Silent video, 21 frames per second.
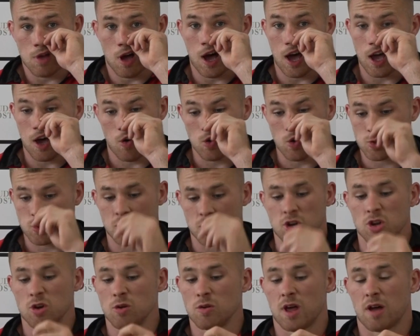Oh, I always want
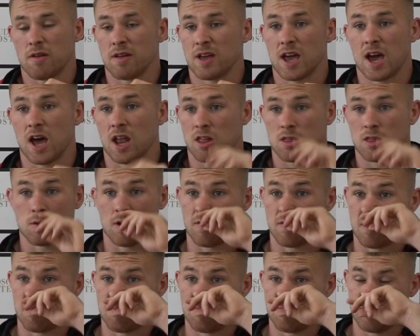to do that regardless of
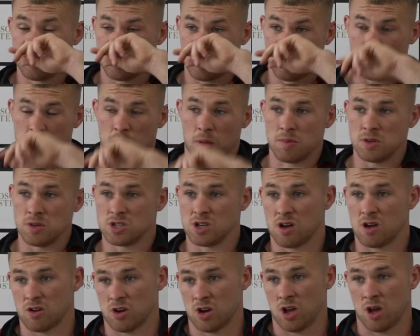whether I brought my
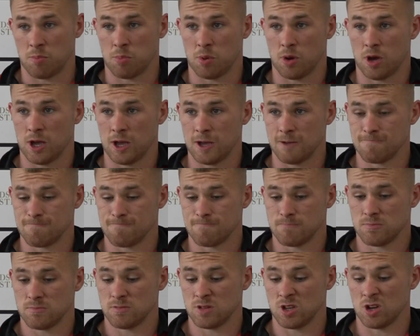jaw or not,
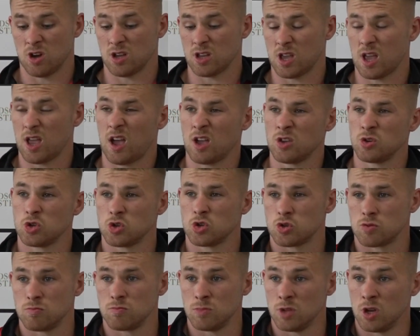but you know, I
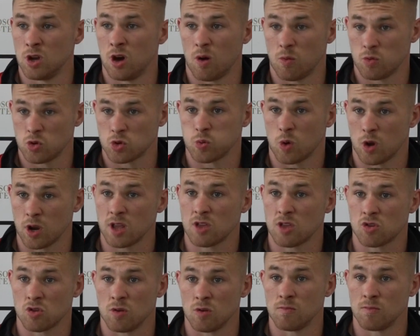just wanted
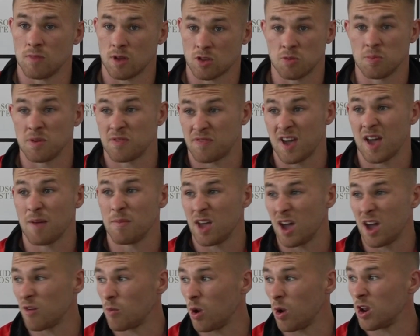some, to be fair mate,
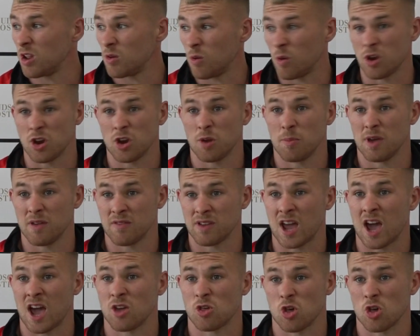I wanted a bit of an
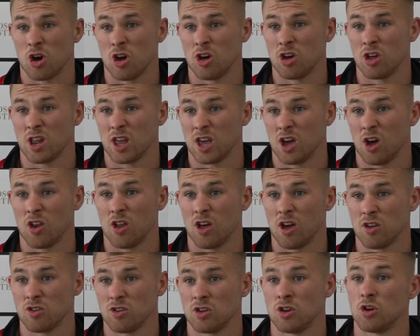eye shot early on,
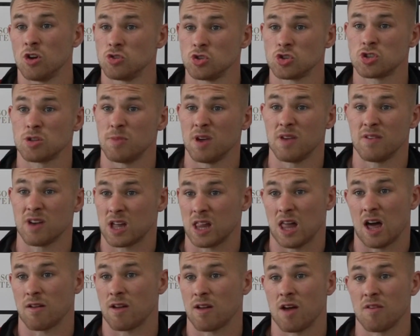or you know, just a bit of a
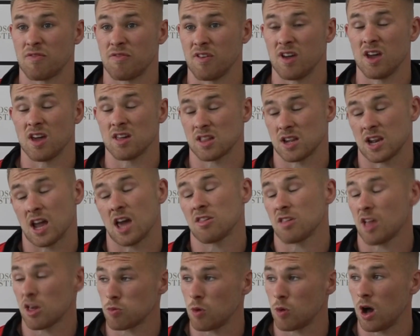clout around face, and that's
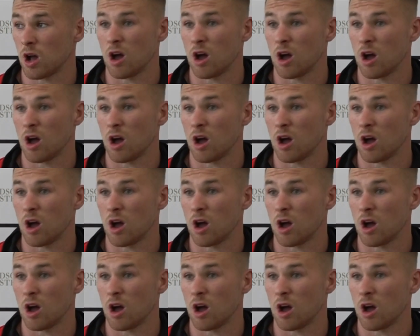what